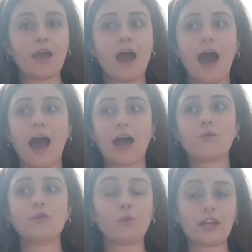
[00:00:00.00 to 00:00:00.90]
I
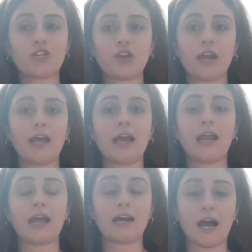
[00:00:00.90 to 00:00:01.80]
was waist training and
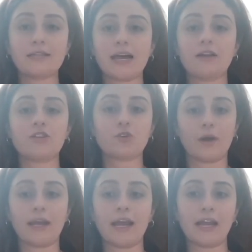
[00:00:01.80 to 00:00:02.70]
I got down to
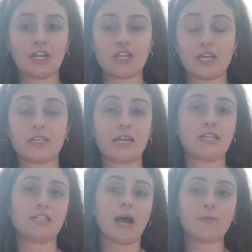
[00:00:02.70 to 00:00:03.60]
28 inches and I
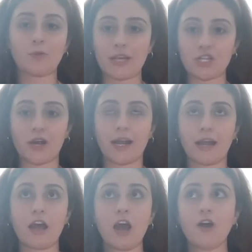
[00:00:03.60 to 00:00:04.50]
stopped waist
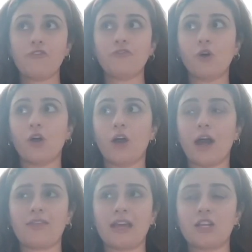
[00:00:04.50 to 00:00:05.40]
training for I
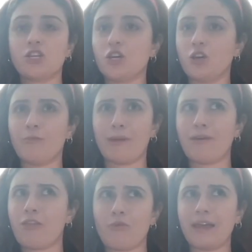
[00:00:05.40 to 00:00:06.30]
think 2, maybe
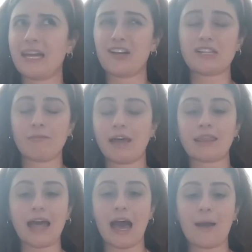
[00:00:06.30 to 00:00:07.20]
3 years, something like
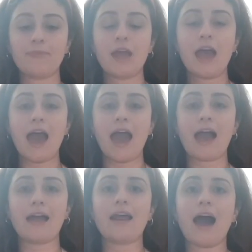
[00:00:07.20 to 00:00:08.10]
that.
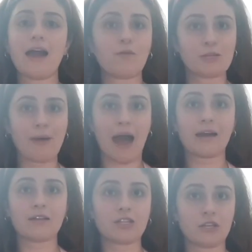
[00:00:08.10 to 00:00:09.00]
And I'm
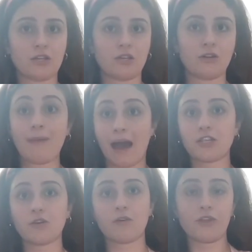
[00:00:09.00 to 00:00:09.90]
back to a
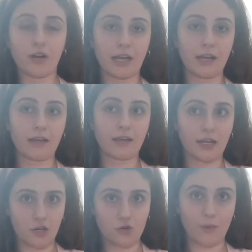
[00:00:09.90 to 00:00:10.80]

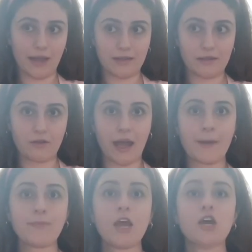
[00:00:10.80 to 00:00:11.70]
30-inch waist,
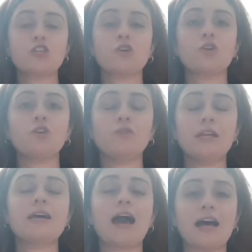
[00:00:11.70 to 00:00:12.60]
okay? So you need
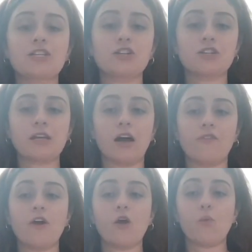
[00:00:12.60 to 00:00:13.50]
to ask yourself,
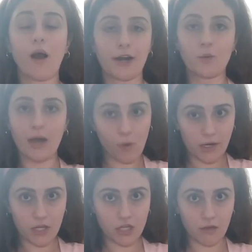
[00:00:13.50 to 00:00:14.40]
why do I want
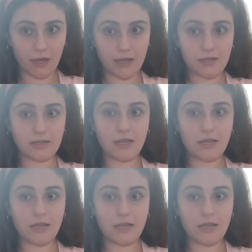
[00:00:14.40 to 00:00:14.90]
to do this?